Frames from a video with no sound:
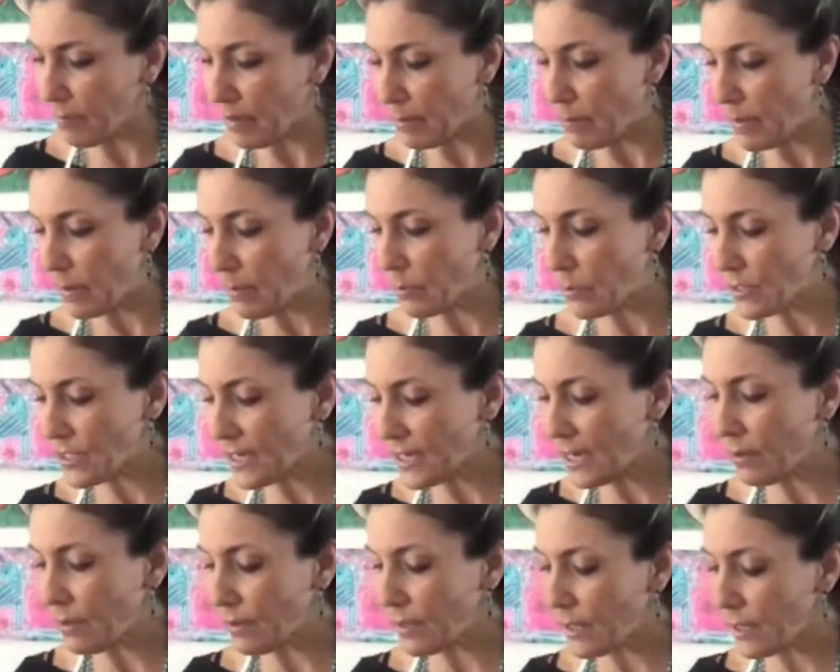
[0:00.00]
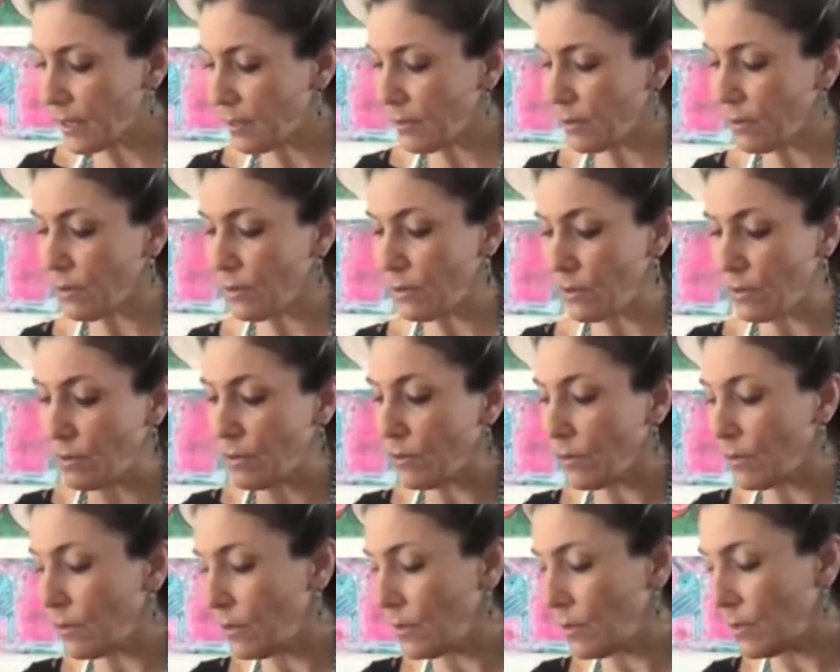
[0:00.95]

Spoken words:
my paper towel here.